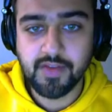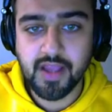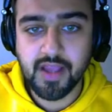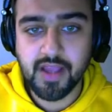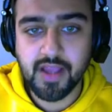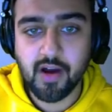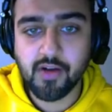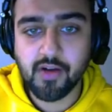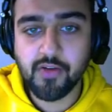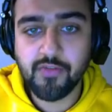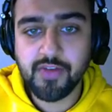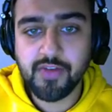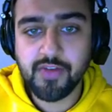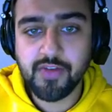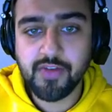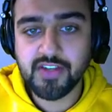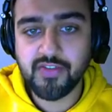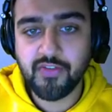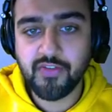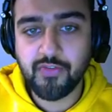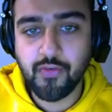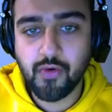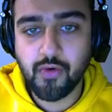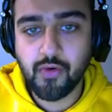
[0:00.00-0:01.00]
out of which
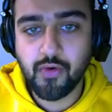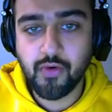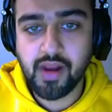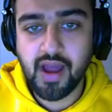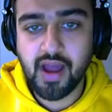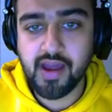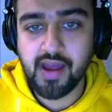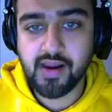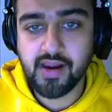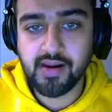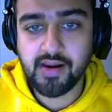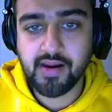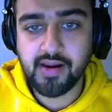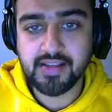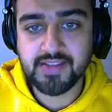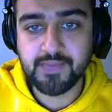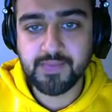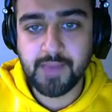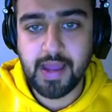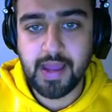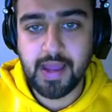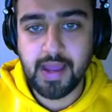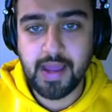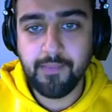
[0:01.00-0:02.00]
4 are
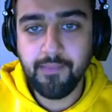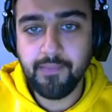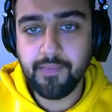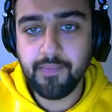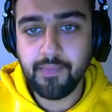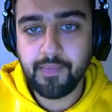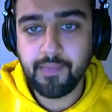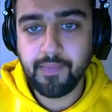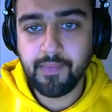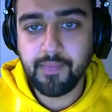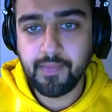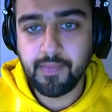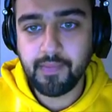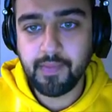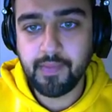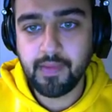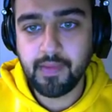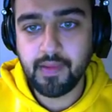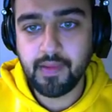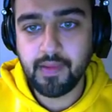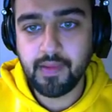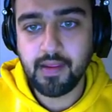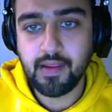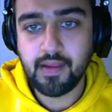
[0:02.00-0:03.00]
spam
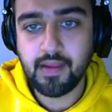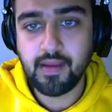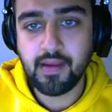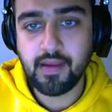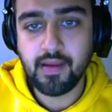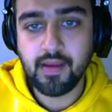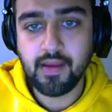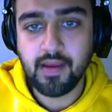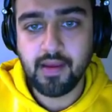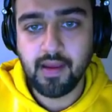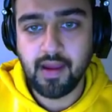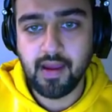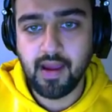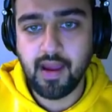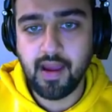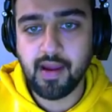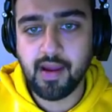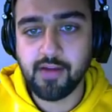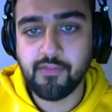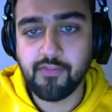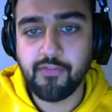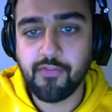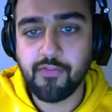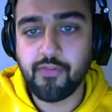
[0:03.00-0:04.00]

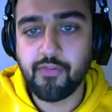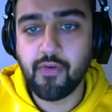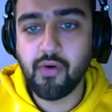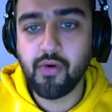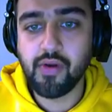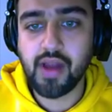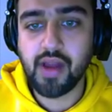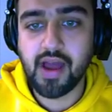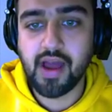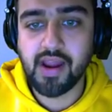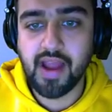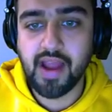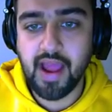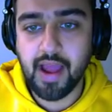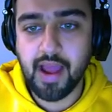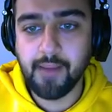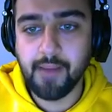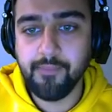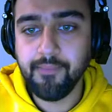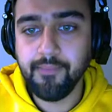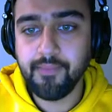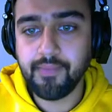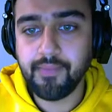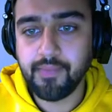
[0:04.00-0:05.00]
and 4 are
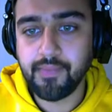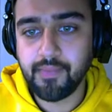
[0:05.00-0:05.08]
ham.